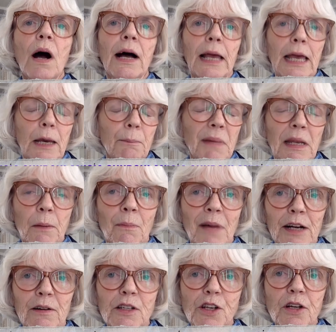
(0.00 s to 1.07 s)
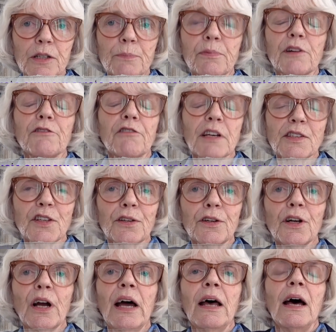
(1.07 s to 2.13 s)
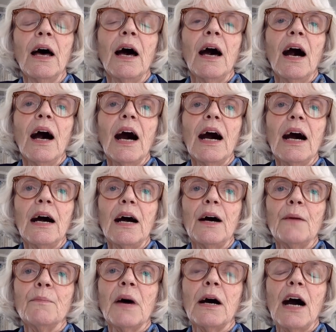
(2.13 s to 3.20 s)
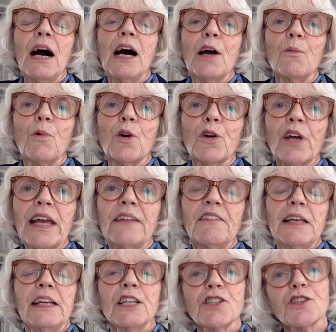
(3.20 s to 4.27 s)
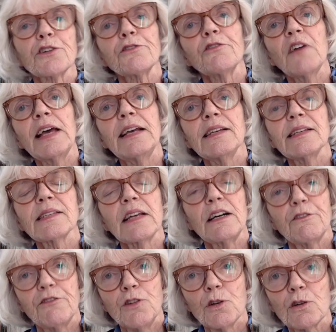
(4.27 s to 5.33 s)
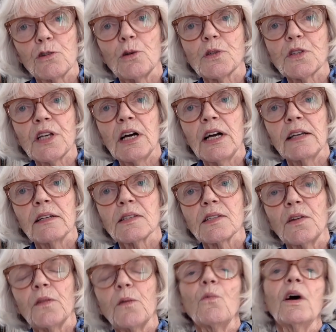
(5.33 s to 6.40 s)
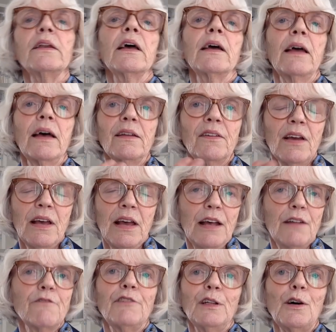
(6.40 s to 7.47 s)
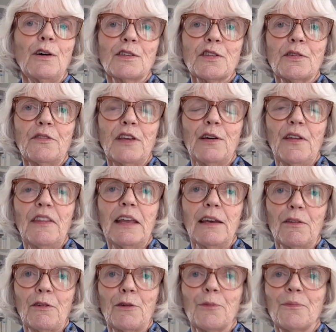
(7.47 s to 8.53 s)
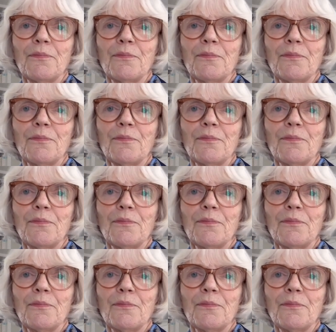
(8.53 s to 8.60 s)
I am an emerita professor. I work at the interface of neuroscience on the one hand and philosophy on the other.